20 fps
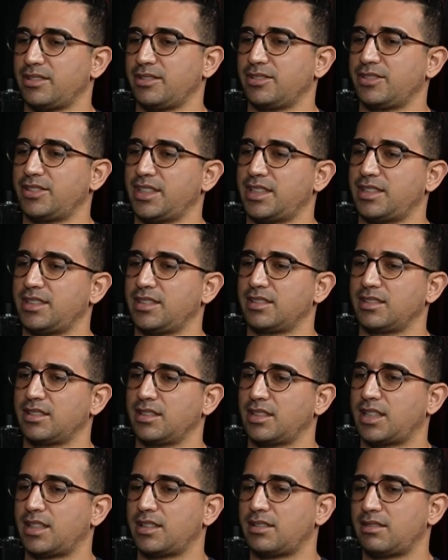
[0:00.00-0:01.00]
understanding.
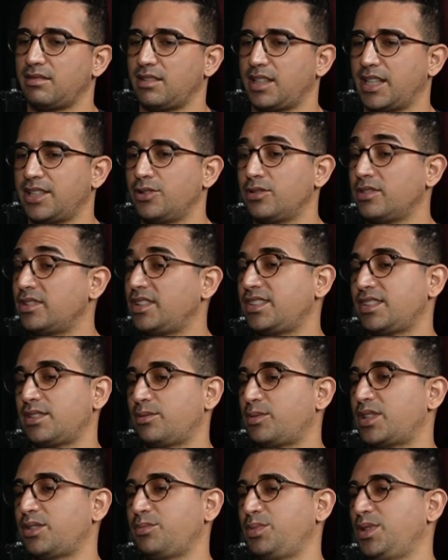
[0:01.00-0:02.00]
And I know a decent
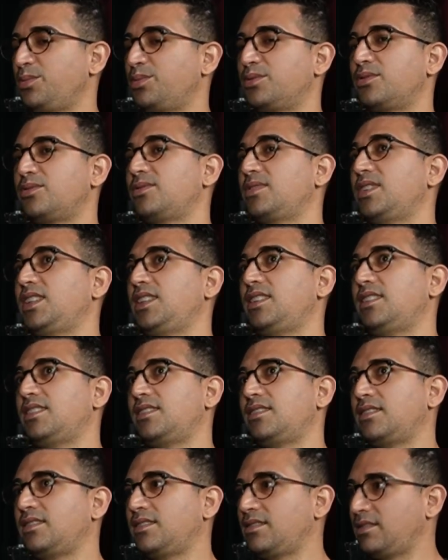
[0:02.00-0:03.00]
amount of people
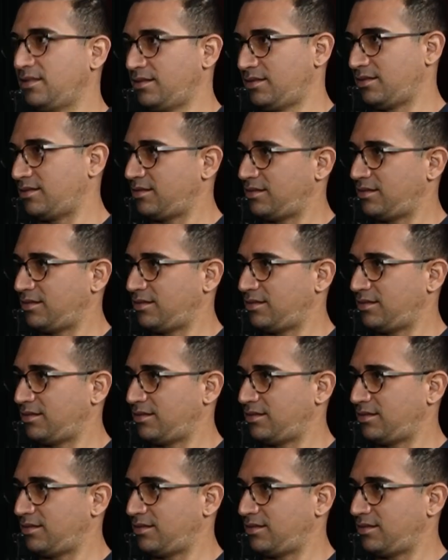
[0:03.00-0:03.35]
in,